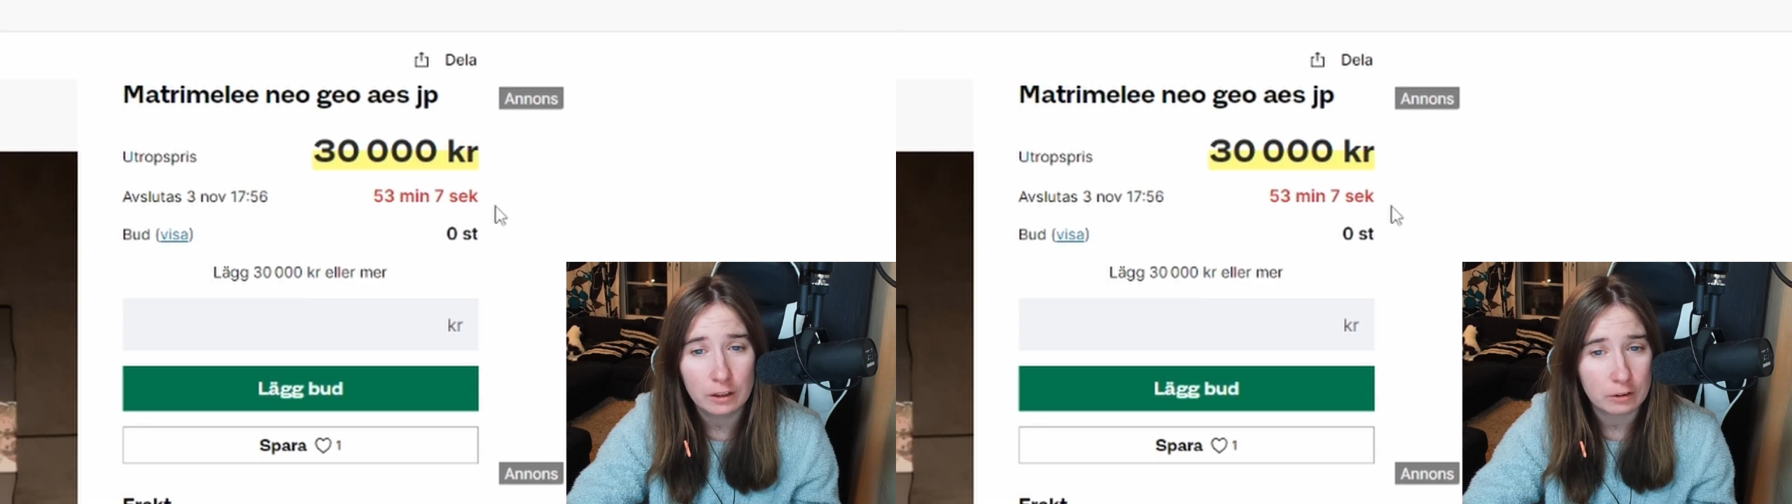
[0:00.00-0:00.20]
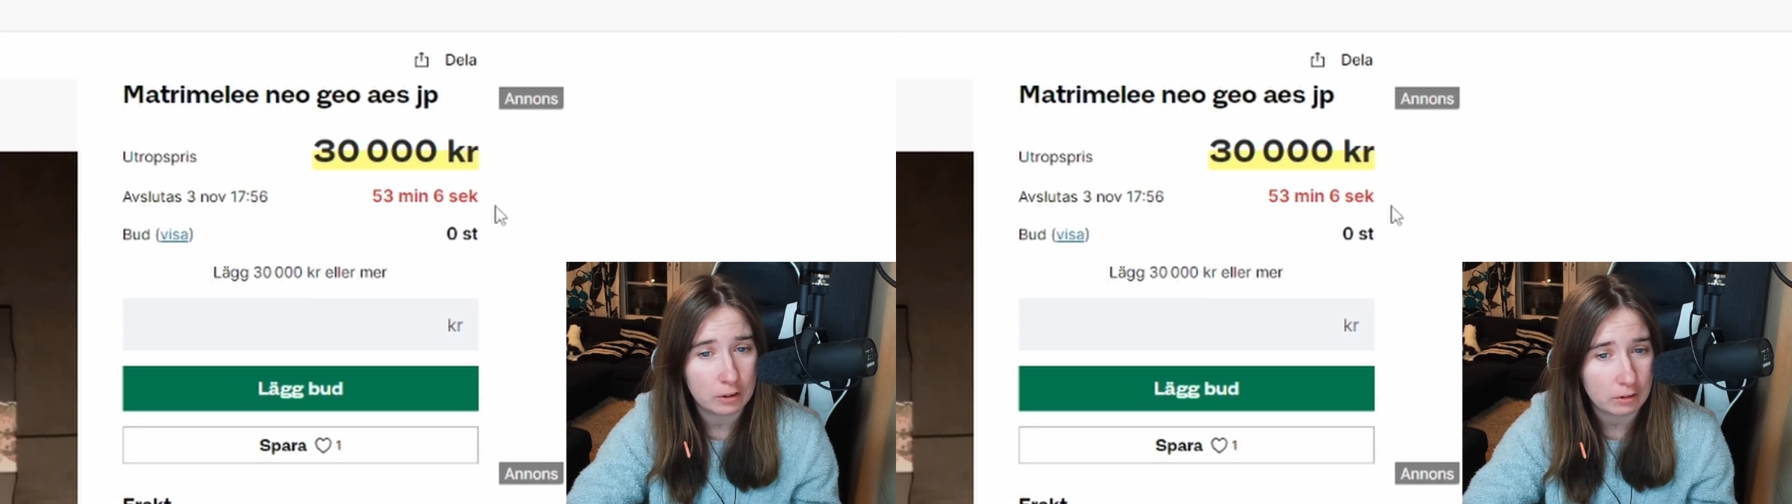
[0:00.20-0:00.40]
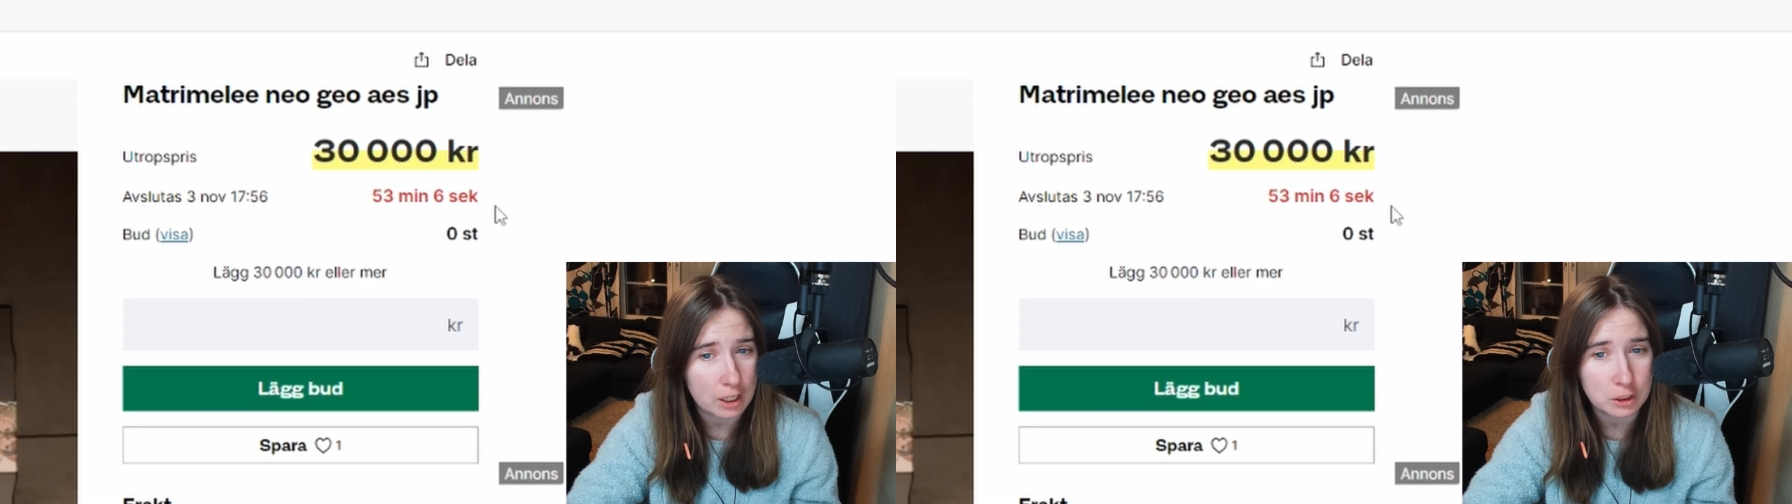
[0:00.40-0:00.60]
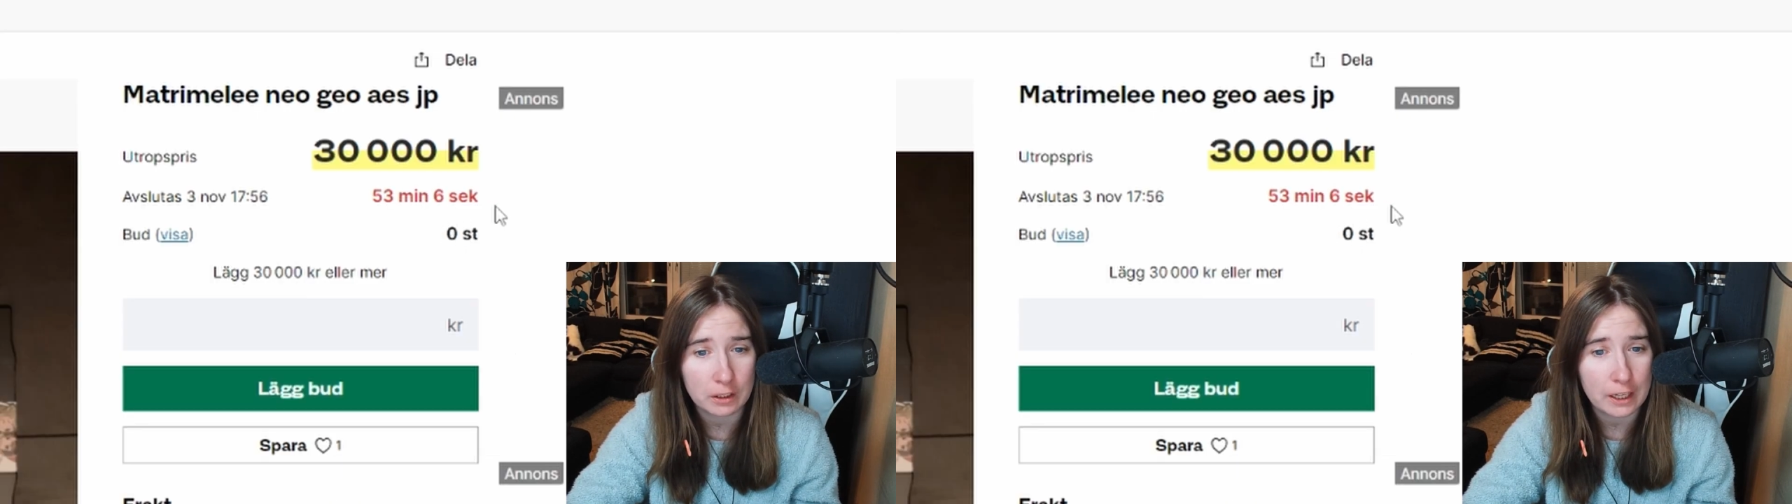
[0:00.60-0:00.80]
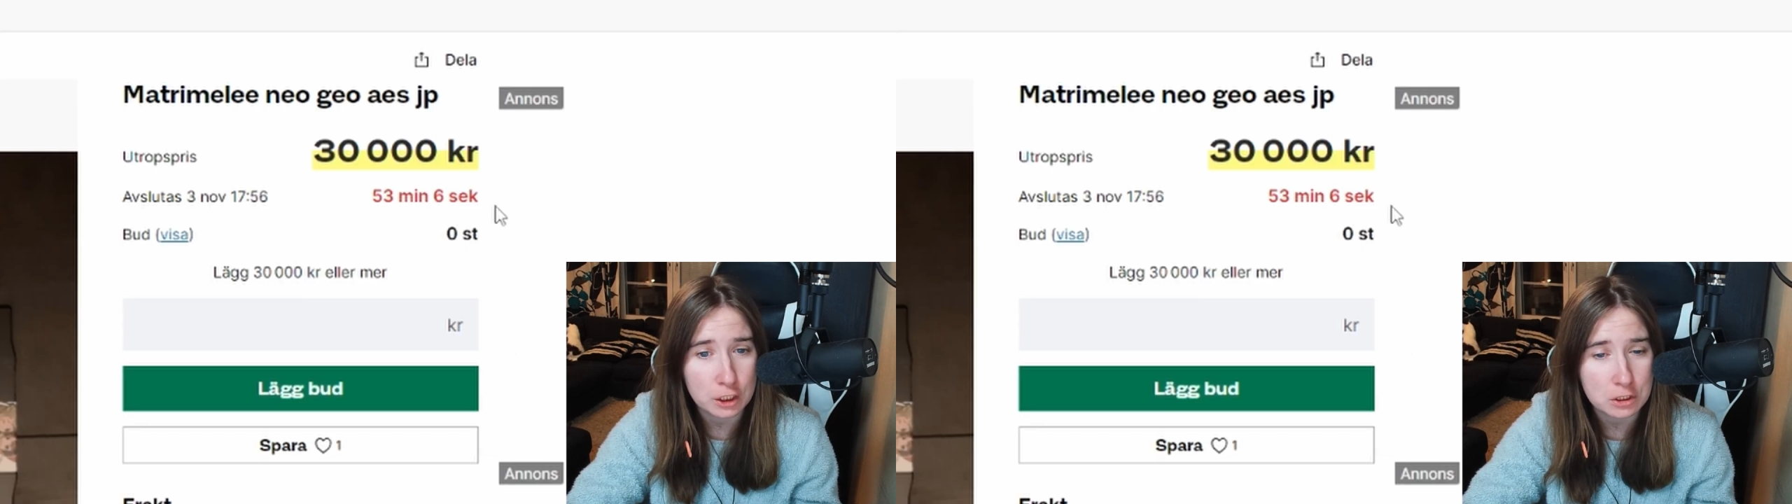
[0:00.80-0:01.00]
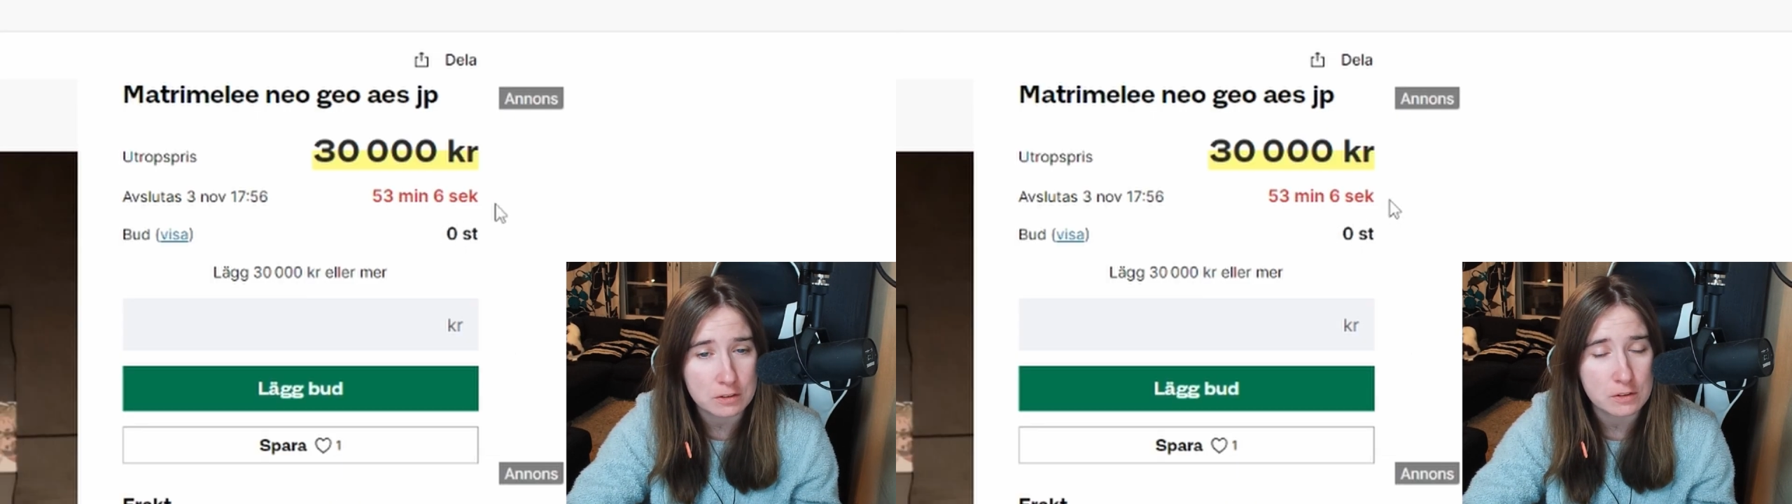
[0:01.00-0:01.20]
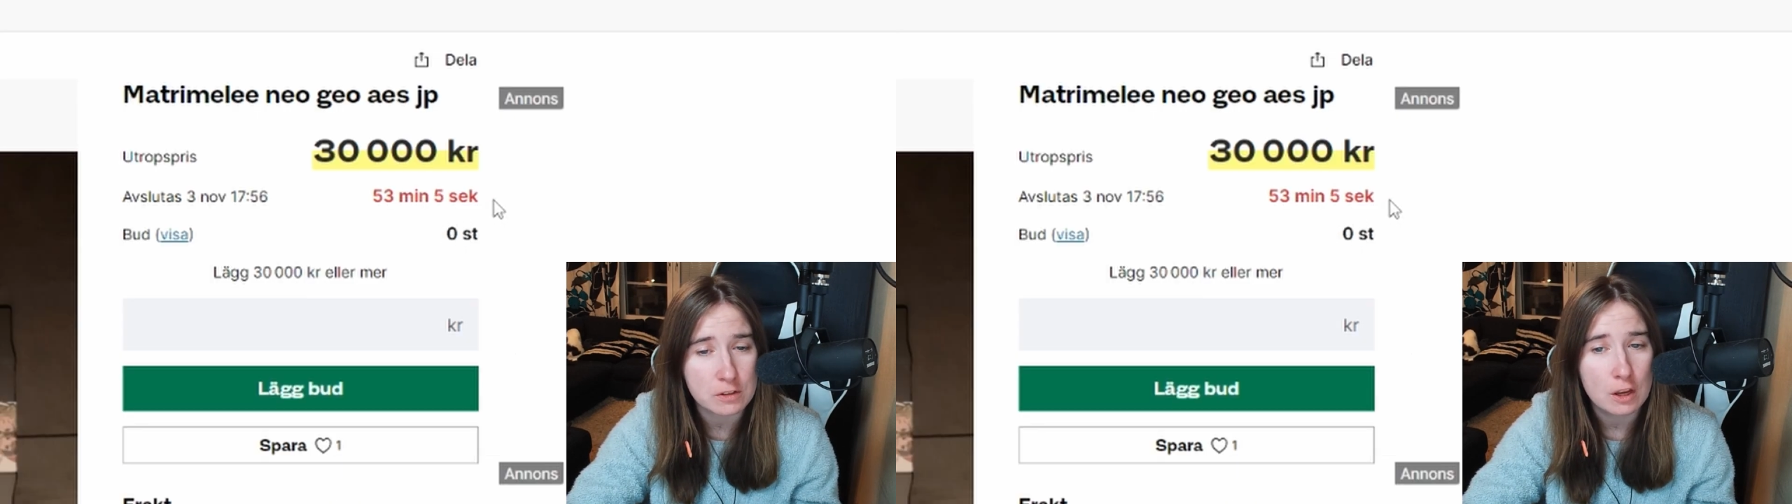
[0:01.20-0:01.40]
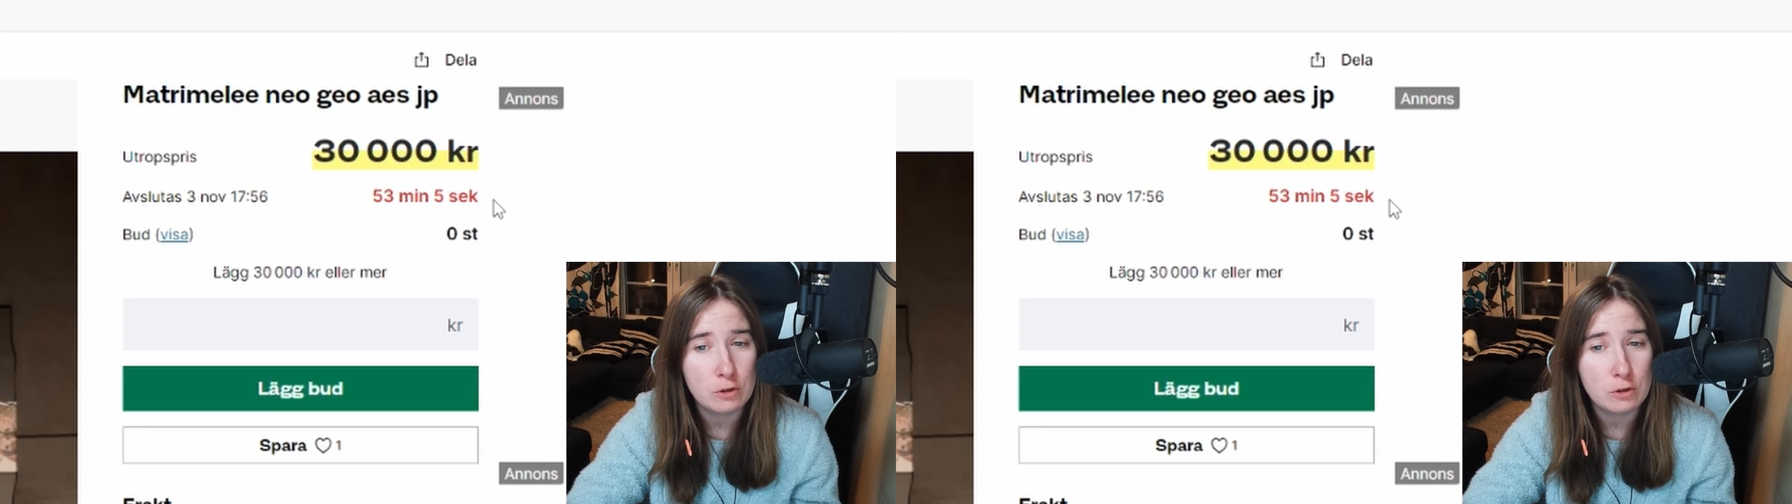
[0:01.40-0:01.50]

congratulations.